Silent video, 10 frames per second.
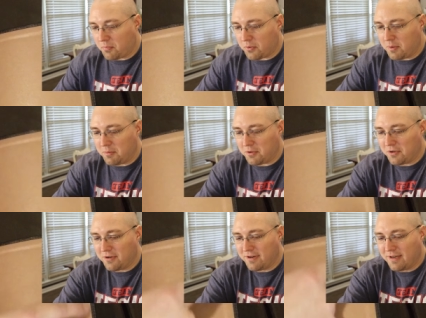
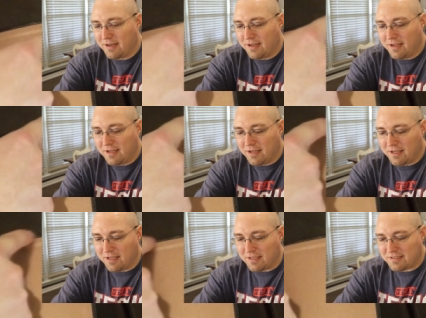perimeter
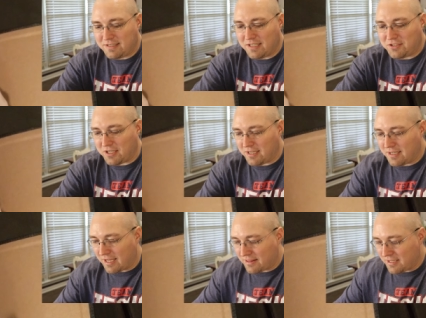
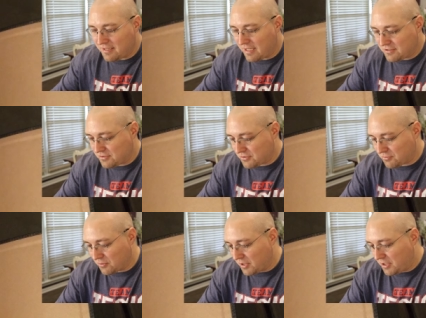stitching. I think that's
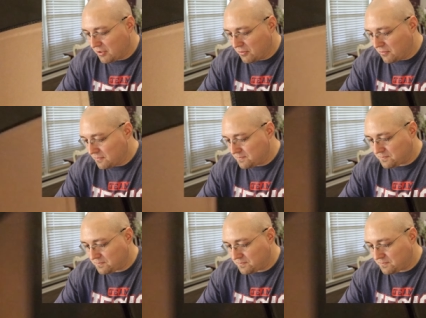just really cool.